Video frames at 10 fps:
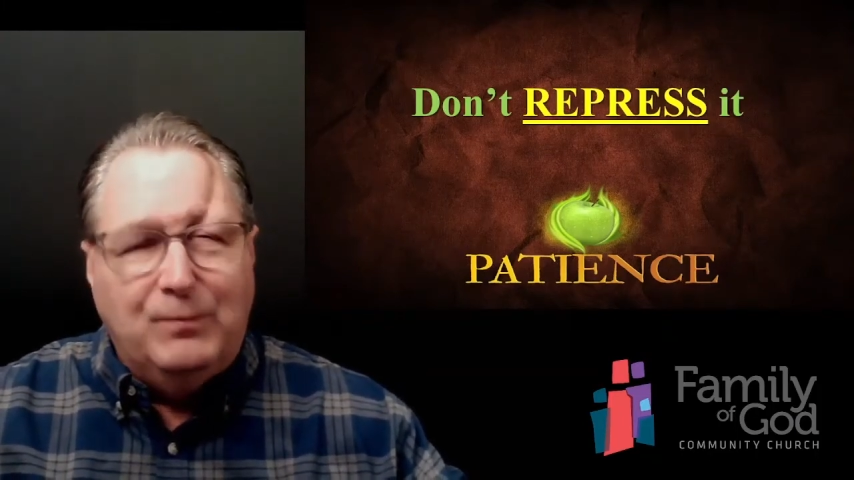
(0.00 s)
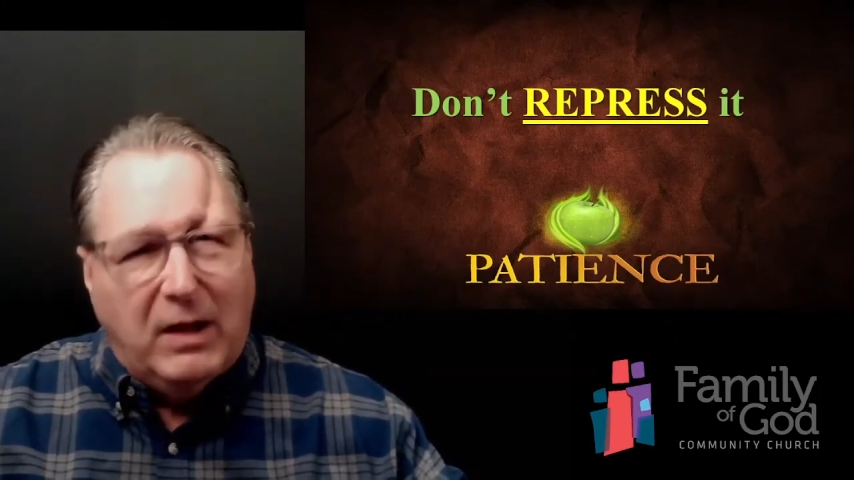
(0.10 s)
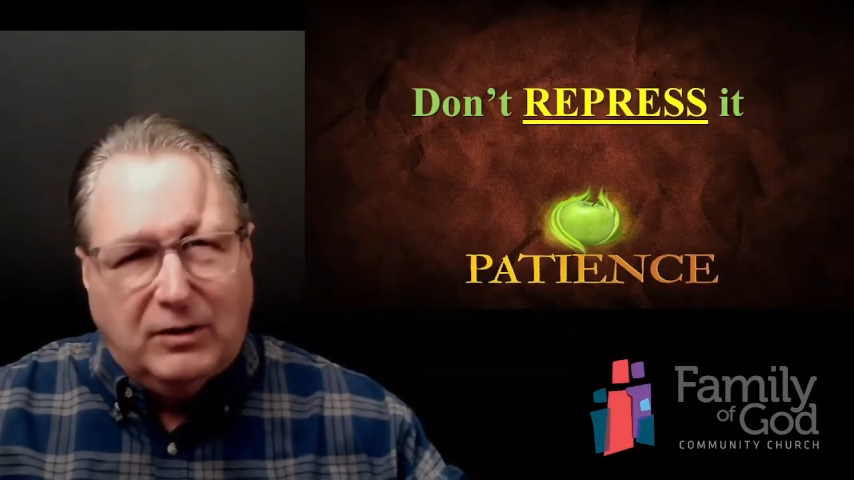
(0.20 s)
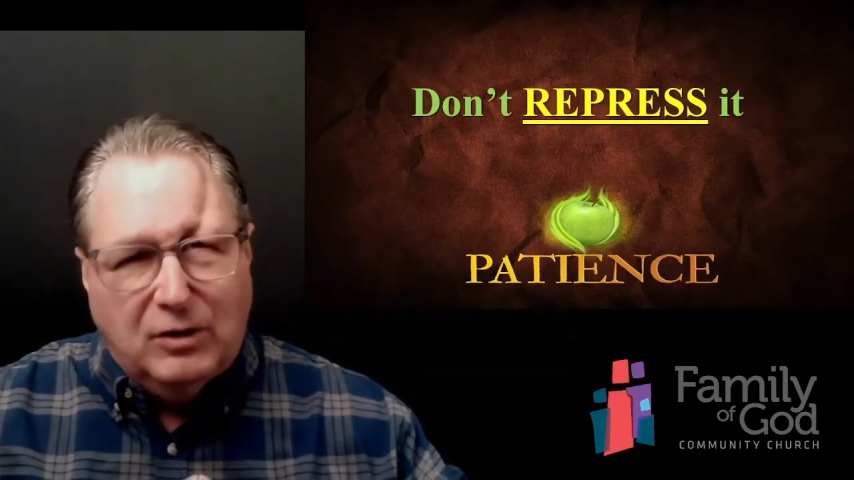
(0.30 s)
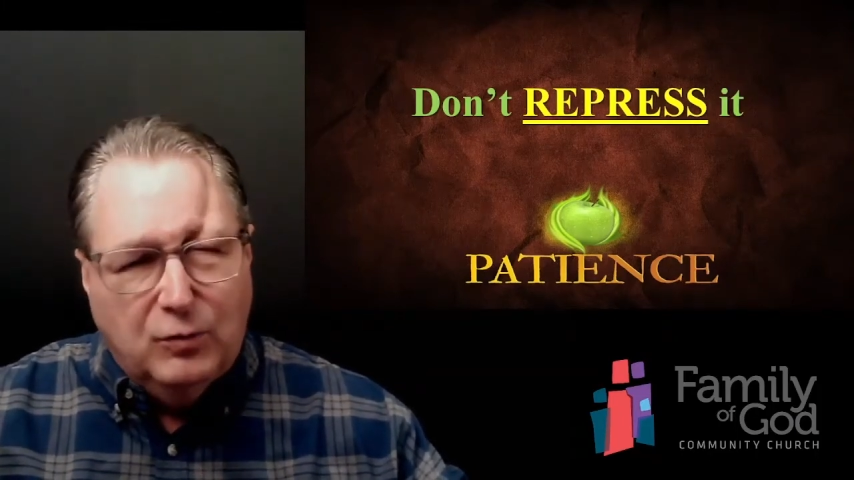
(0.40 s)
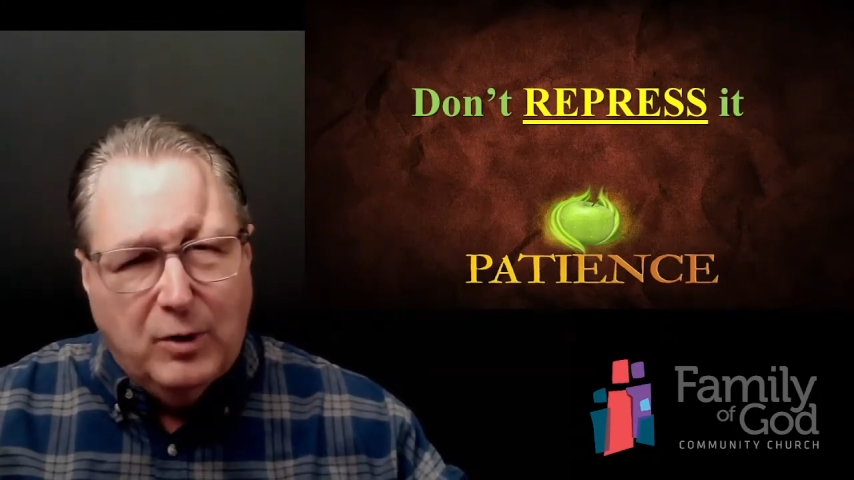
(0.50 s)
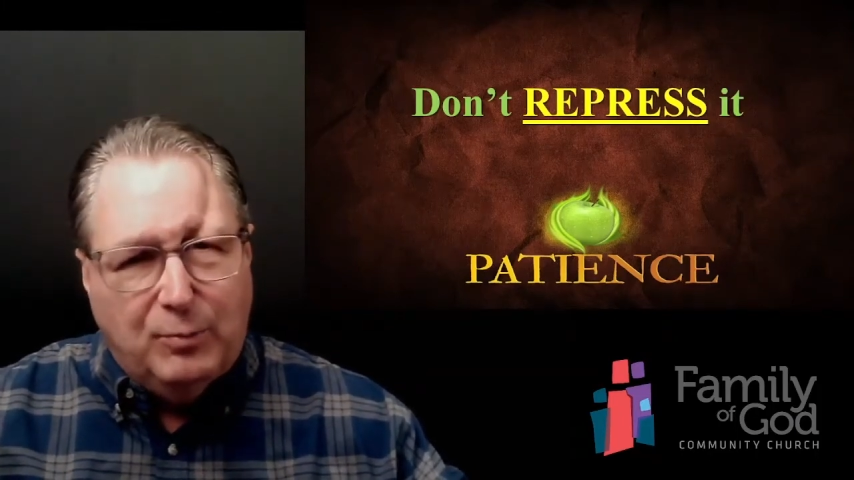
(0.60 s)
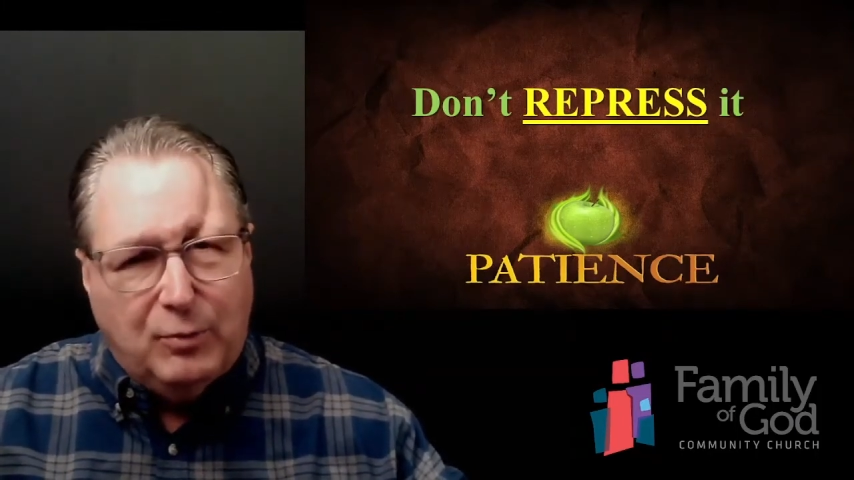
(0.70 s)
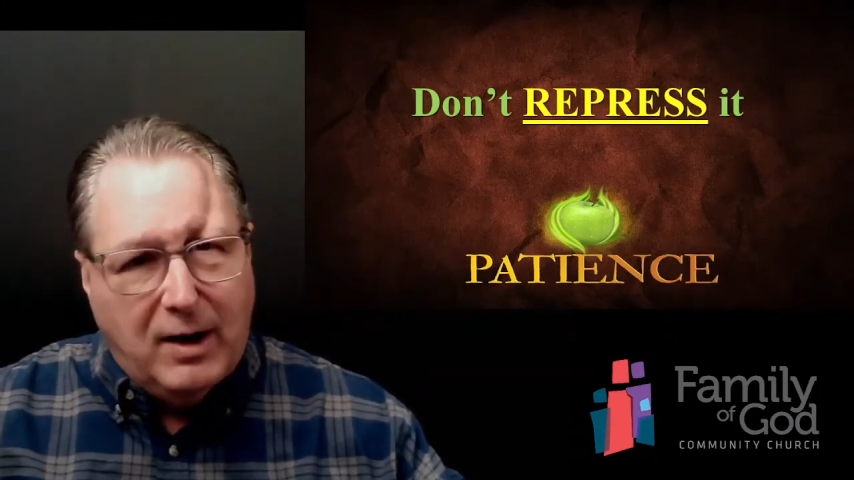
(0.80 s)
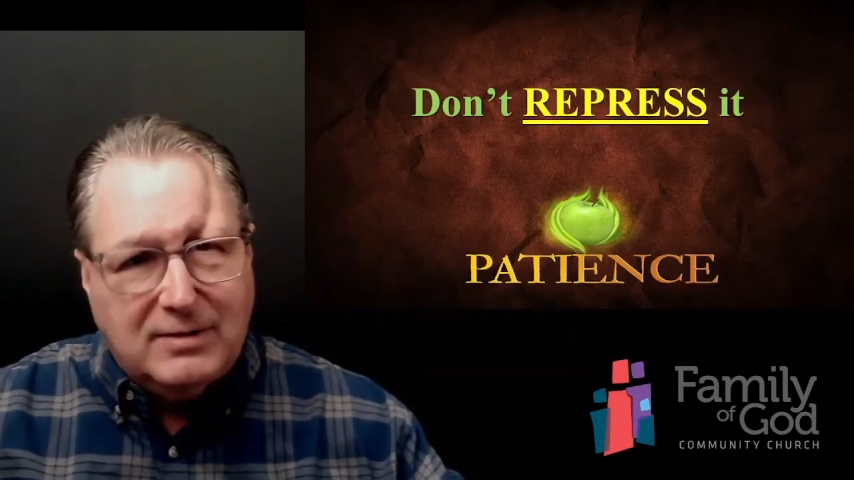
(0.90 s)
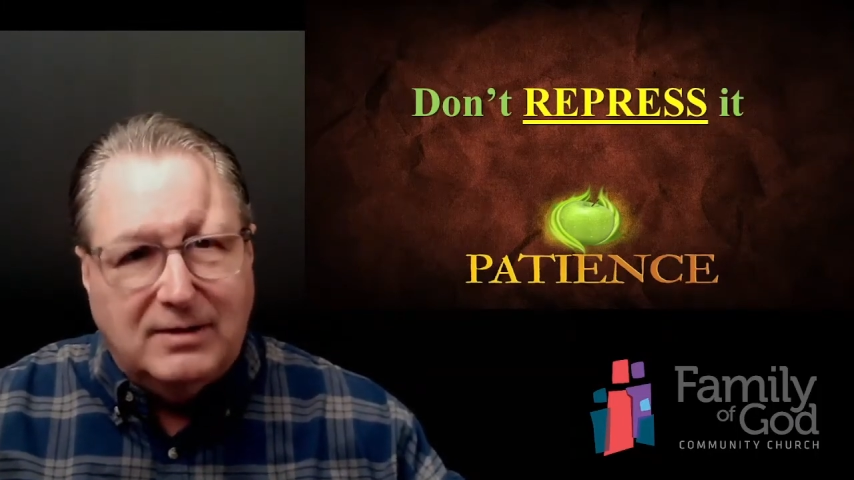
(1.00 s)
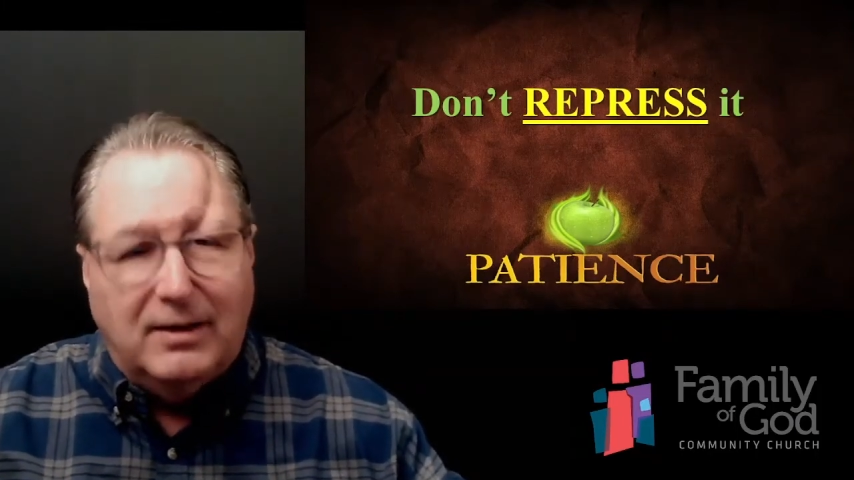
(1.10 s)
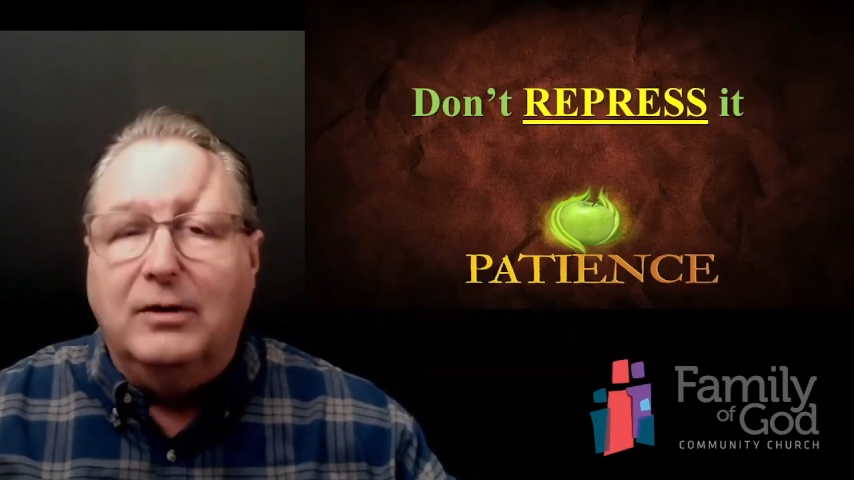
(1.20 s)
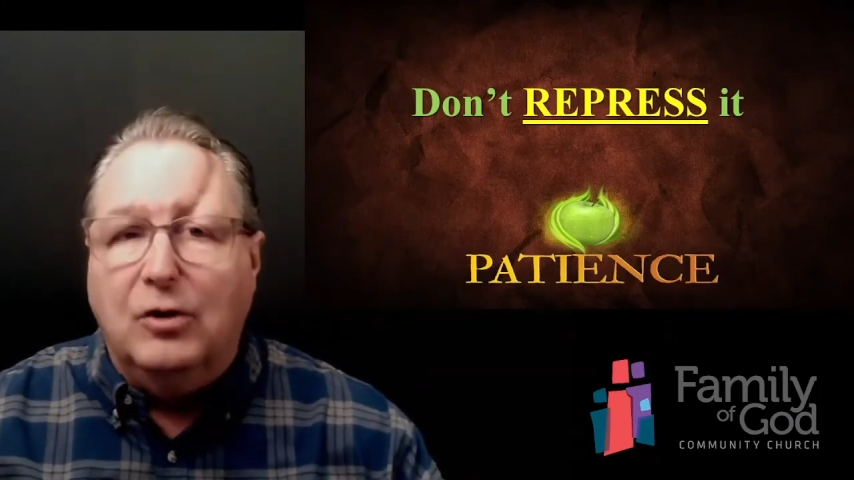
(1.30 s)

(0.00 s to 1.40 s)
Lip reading: and you repress it,